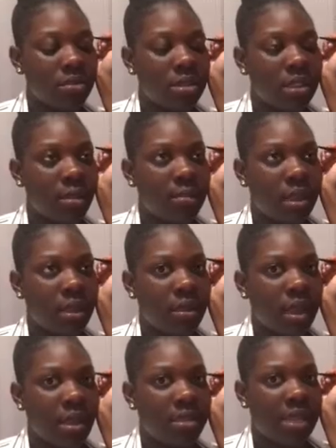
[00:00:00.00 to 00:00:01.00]
do
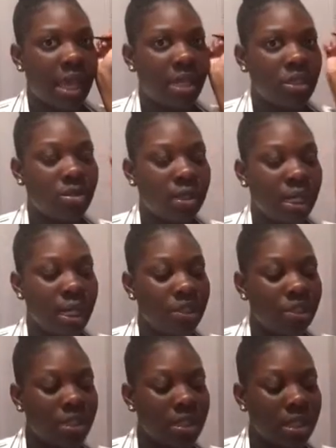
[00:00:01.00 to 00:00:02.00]
something that is actually
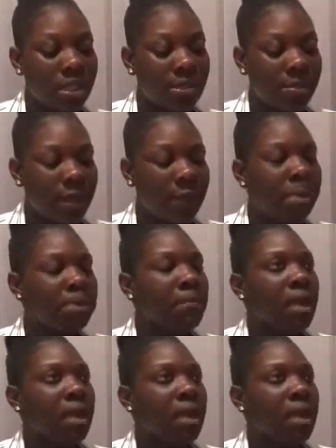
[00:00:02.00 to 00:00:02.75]
interesting to me?